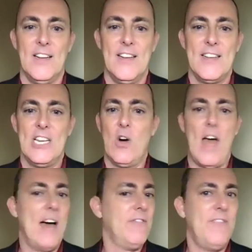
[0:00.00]
You know, I
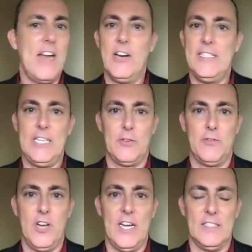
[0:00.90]
have very dear
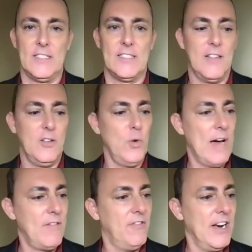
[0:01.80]
friends who
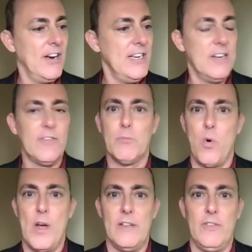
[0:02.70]
have a very different
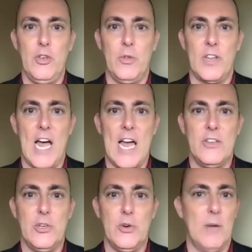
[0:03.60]
point of view than I
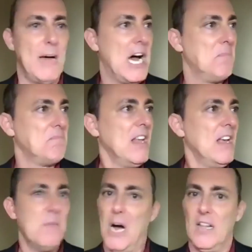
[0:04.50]
do about
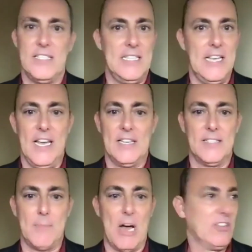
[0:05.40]
politics,
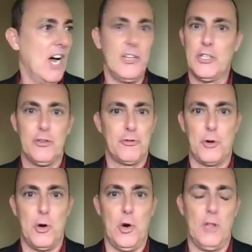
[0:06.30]
about gun
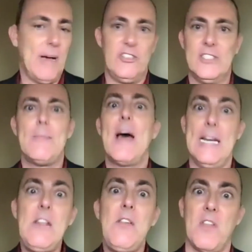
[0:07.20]
control, about just about
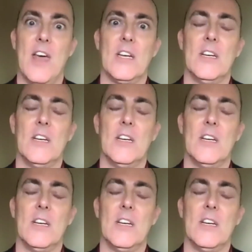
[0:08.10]
anything.